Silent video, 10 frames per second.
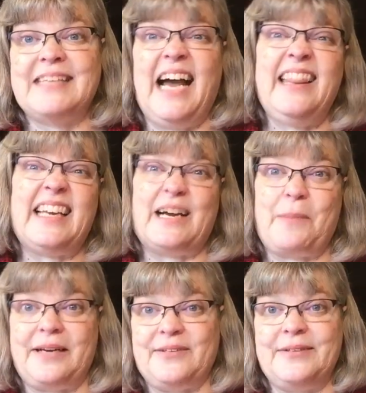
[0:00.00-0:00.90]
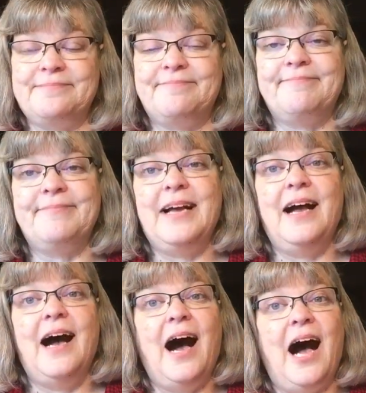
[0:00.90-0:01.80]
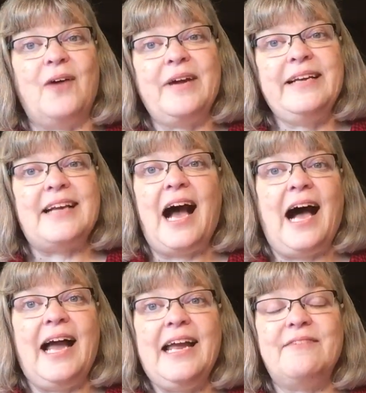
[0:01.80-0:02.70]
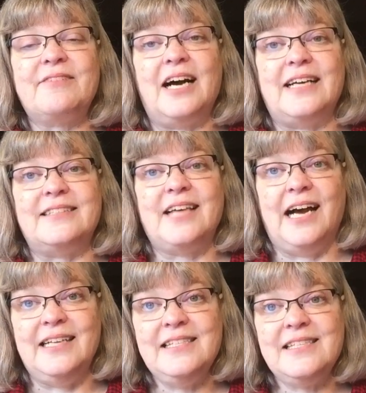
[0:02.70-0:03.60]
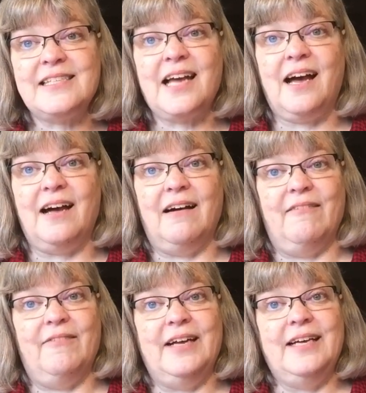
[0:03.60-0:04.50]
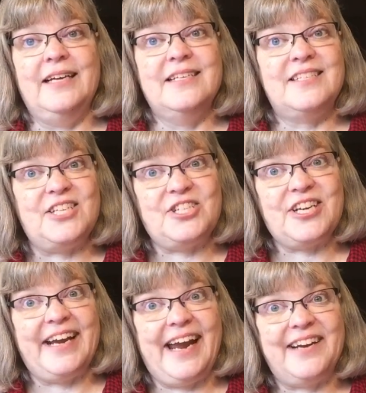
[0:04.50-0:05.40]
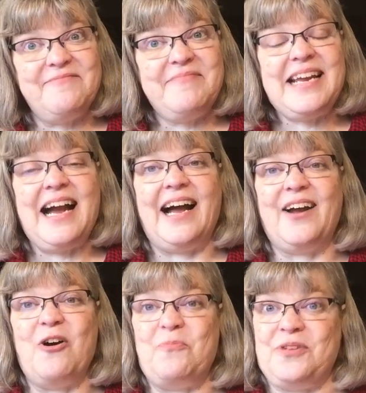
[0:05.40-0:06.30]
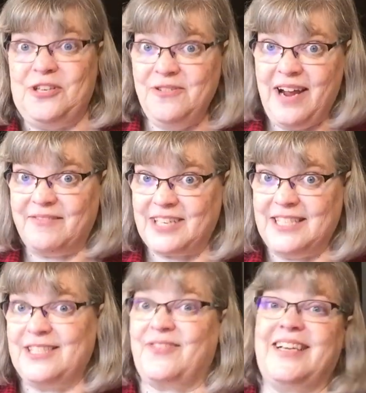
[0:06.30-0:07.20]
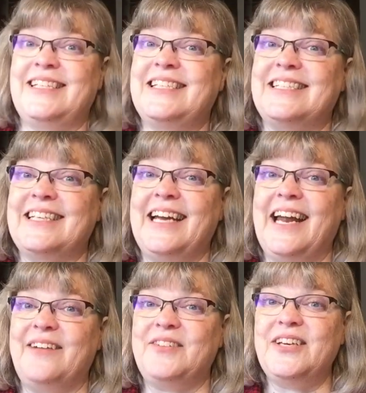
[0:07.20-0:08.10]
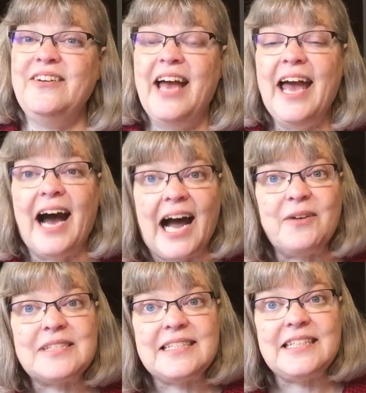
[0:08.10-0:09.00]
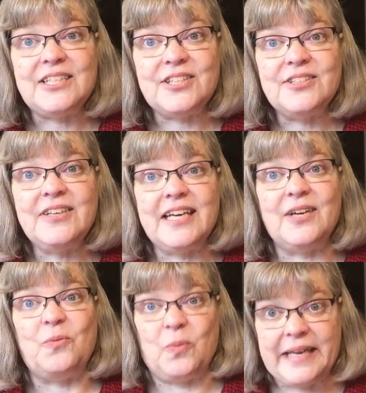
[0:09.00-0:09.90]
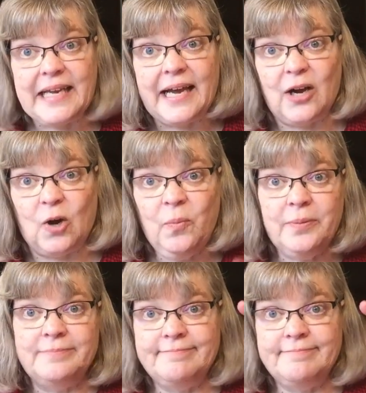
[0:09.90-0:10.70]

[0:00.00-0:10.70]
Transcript: I think I might do it. All right, I have got tons of stitching ahead of me. I hope you have tons of great stitching ahead of you. I'll see you in a week, I hope.